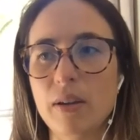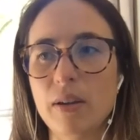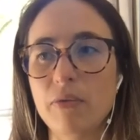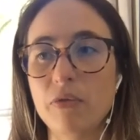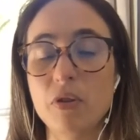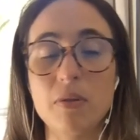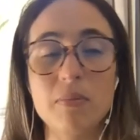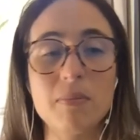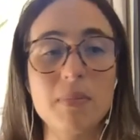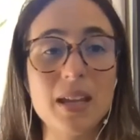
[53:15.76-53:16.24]

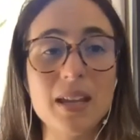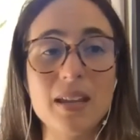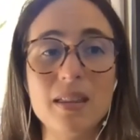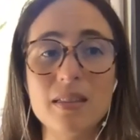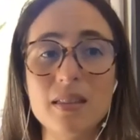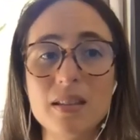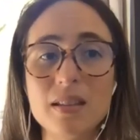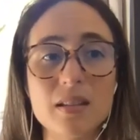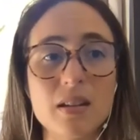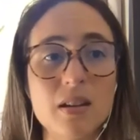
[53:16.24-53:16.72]
for me,
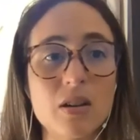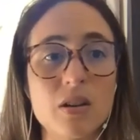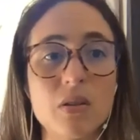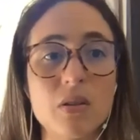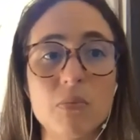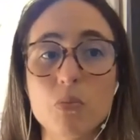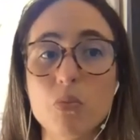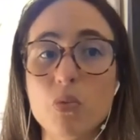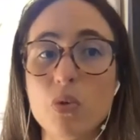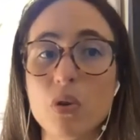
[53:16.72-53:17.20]
these are
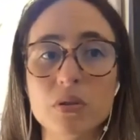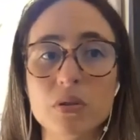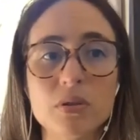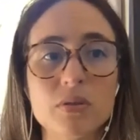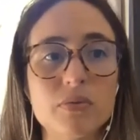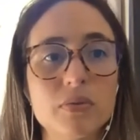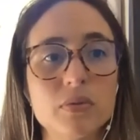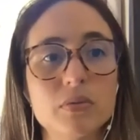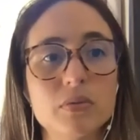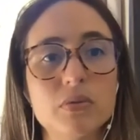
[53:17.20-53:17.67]

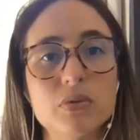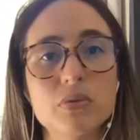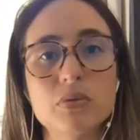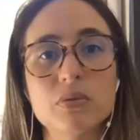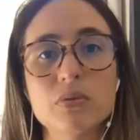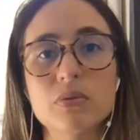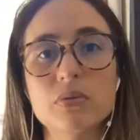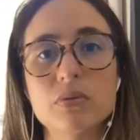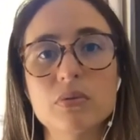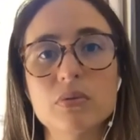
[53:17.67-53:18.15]
wonderful
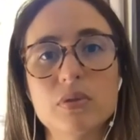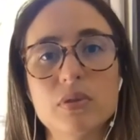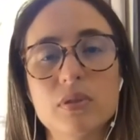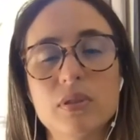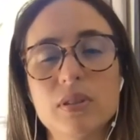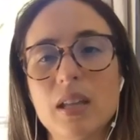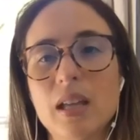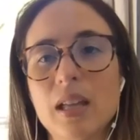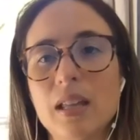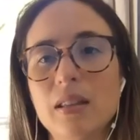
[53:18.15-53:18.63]
tools
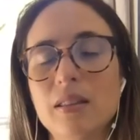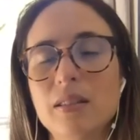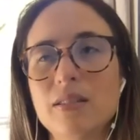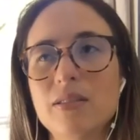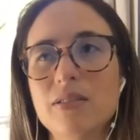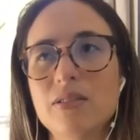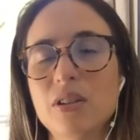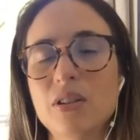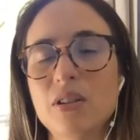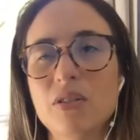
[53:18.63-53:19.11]
that
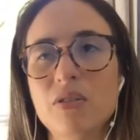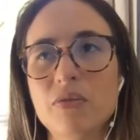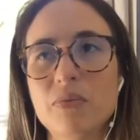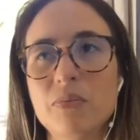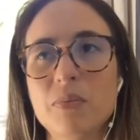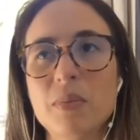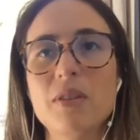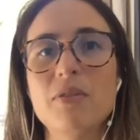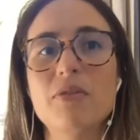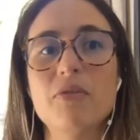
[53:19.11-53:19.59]
serve
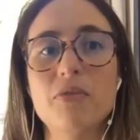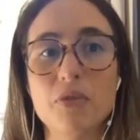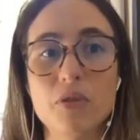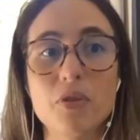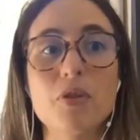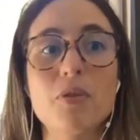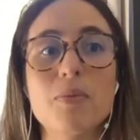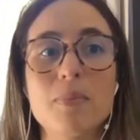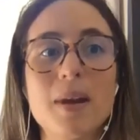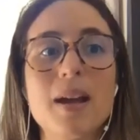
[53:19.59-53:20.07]
me
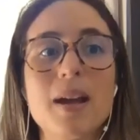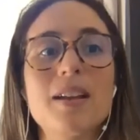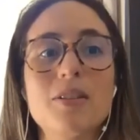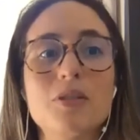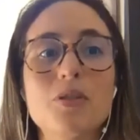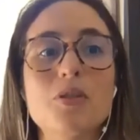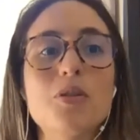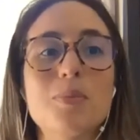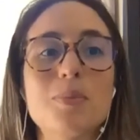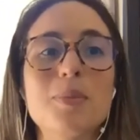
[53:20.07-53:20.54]
for my
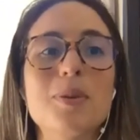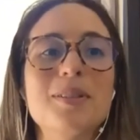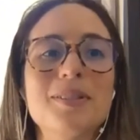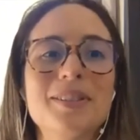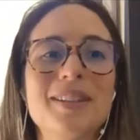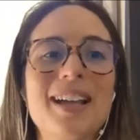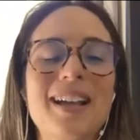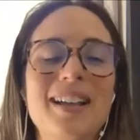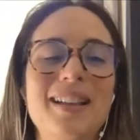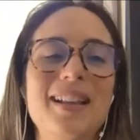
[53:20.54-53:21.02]

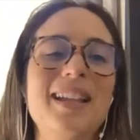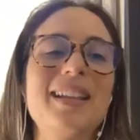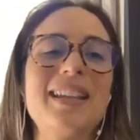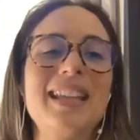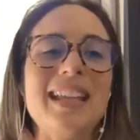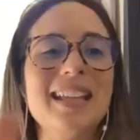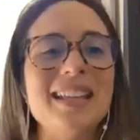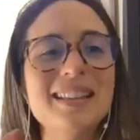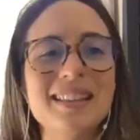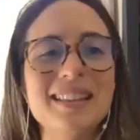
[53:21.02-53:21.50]
normal, like
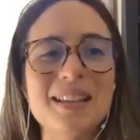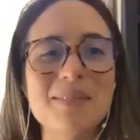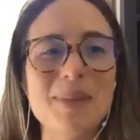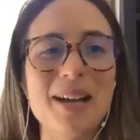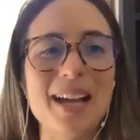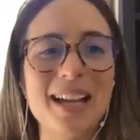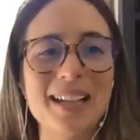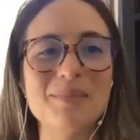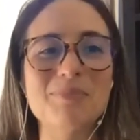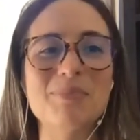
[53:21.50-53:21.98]
in the
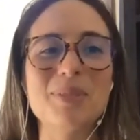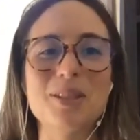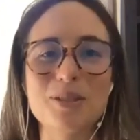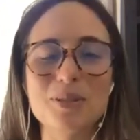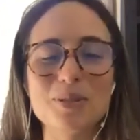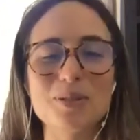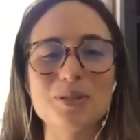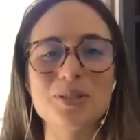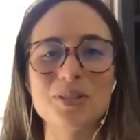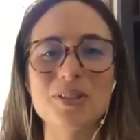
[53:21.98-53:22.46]
mat, but
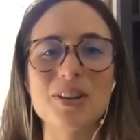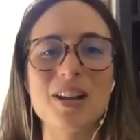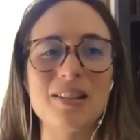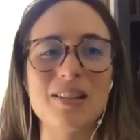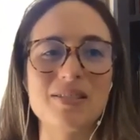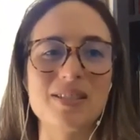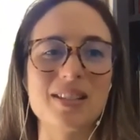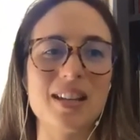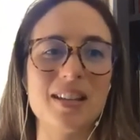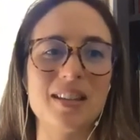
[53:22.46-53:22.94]
also
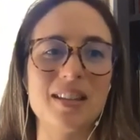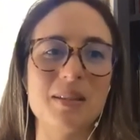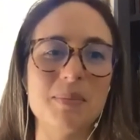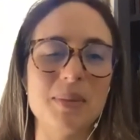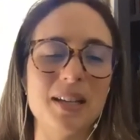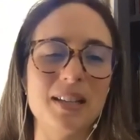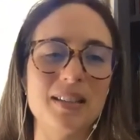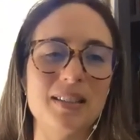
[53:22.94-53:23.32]
outside the mat.